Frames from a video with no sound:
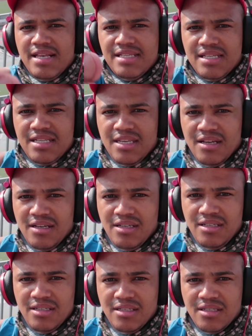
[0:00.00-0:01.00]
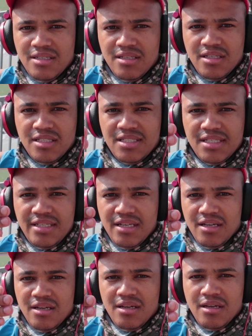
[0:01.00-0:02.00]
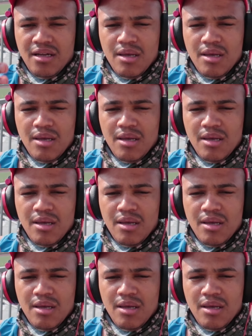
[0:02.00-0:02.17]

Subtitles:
Is it here? Is it here?